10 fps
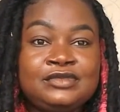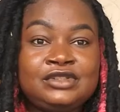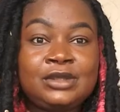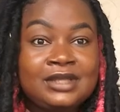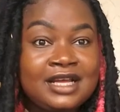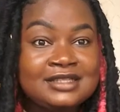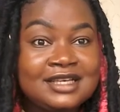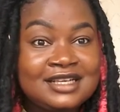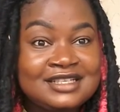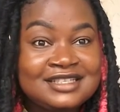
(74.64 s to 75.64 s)
So that's
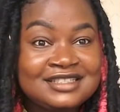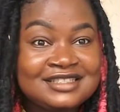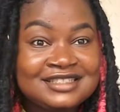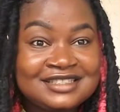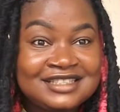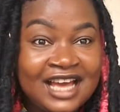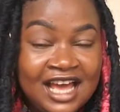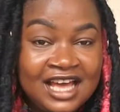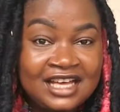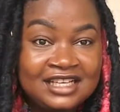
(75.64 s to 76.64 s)
it.
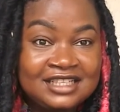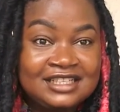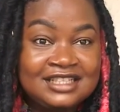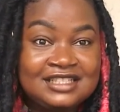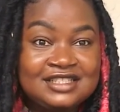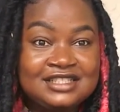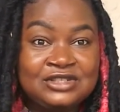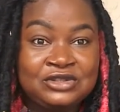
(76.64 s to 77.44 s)
This